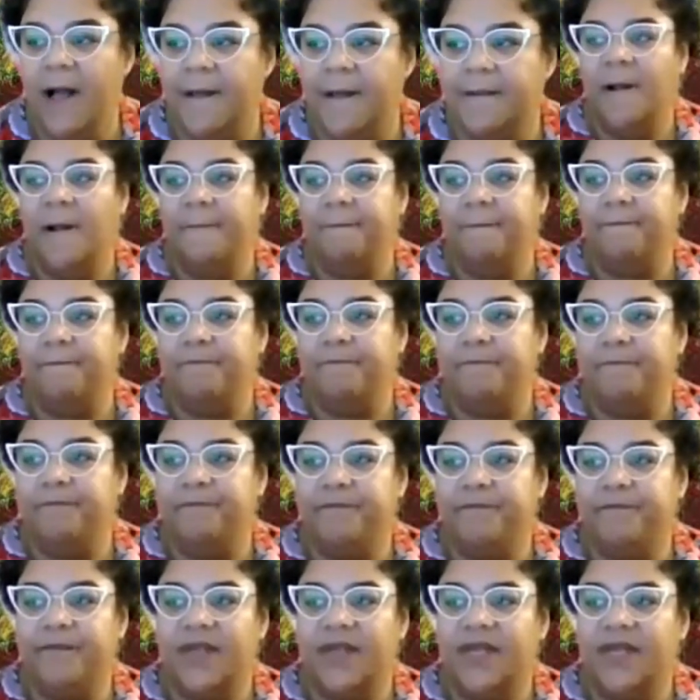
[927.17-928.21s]

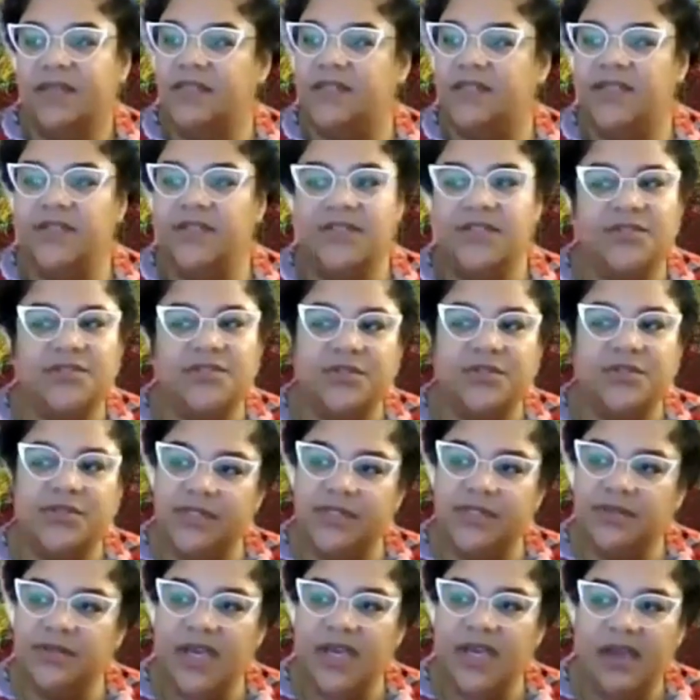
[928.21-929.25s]
The tensions are
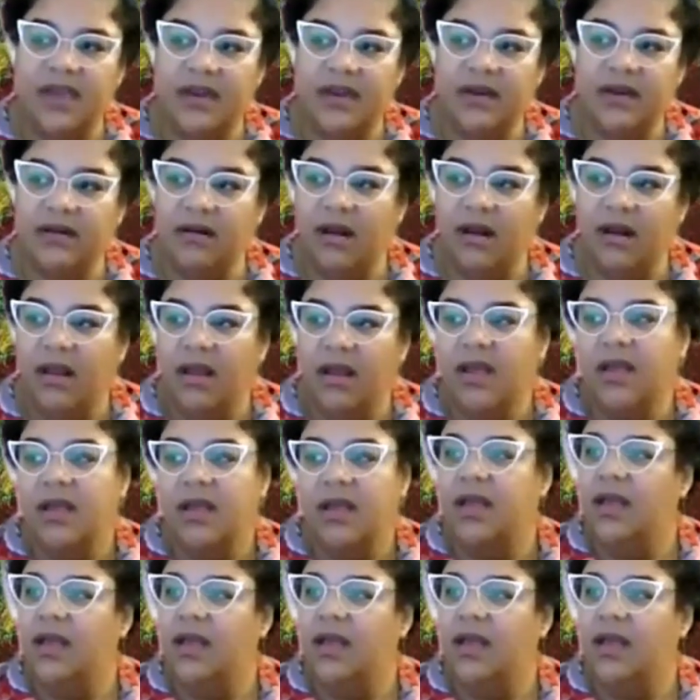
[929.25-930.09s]
still there.